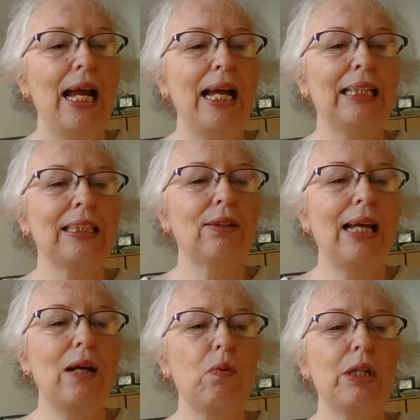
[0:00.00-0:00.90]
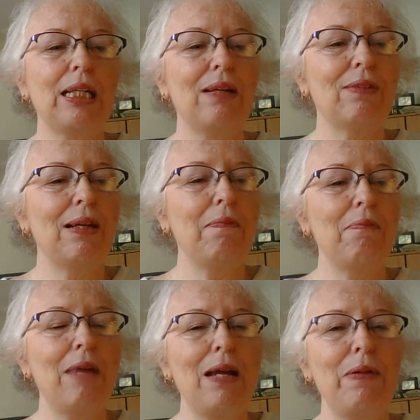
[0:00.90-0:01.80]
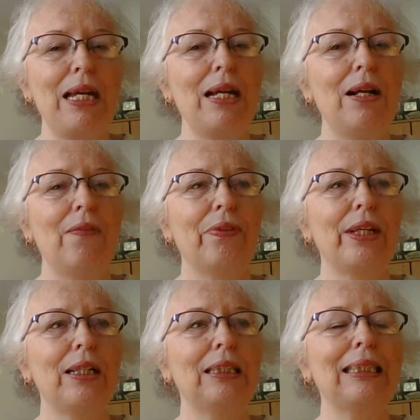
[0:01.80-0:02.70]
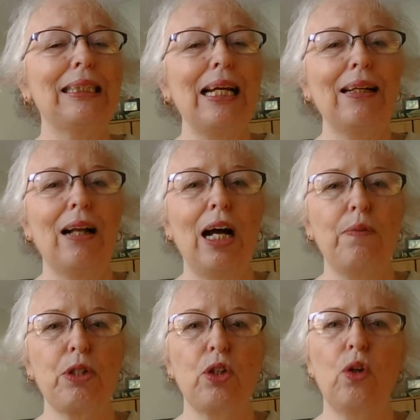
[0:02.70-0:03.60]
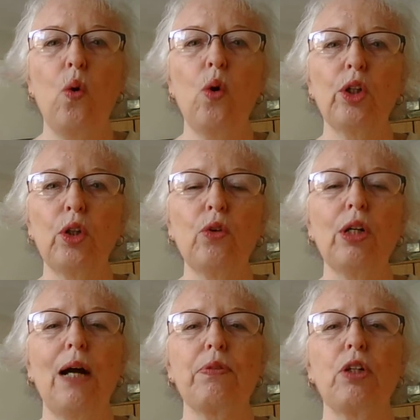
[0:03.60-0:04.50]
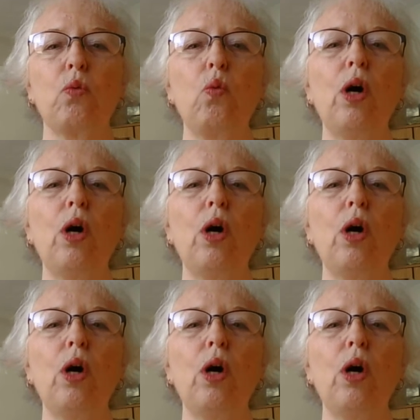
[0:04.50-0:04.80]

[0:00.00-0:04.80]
and so they would give them maybe the second option or third option,